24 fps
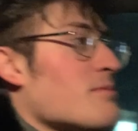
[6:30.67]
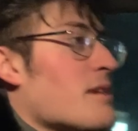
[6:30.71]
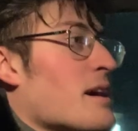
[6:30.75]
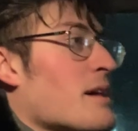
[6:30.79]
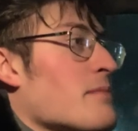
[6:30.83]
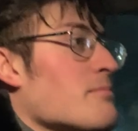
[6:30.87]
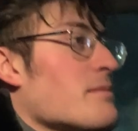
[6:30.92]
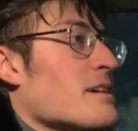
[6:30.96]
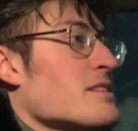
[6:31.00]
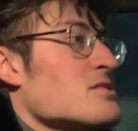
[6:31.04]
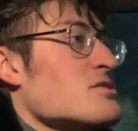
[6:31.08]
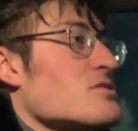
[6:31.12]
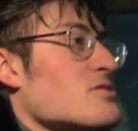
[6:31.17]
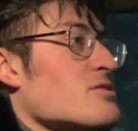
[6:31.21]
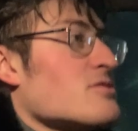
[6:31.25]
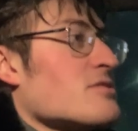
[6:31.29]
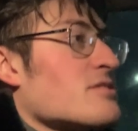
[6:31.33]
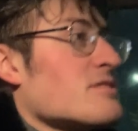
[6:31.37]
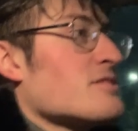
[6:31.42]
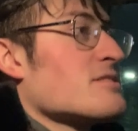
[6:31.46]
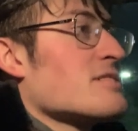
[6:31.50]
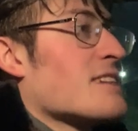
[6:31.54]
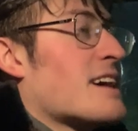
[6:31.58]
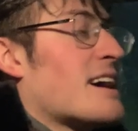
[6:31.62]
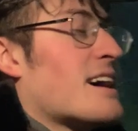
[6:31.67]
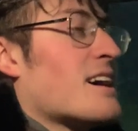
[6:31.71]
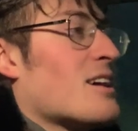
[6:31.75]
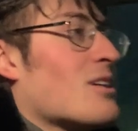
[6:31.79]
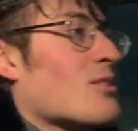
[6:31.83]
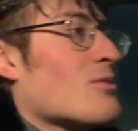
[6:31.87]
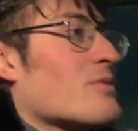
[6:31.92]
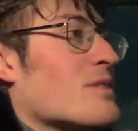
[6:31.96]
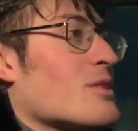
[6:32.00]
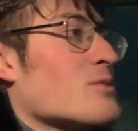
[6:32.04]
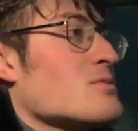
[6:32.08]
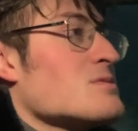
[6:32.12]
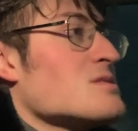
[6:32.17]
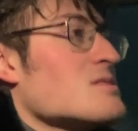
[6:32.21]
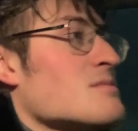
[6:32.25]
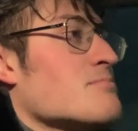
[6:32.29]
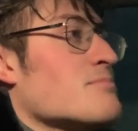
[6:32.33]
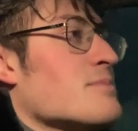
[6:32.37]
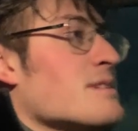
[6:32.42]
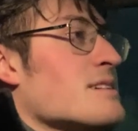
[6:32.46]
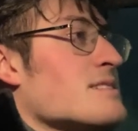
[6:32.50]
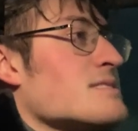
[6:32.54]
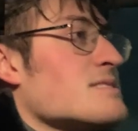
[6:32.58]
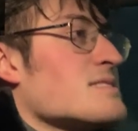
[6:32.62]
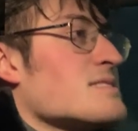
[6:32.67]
I mentioned earlier how there was a bit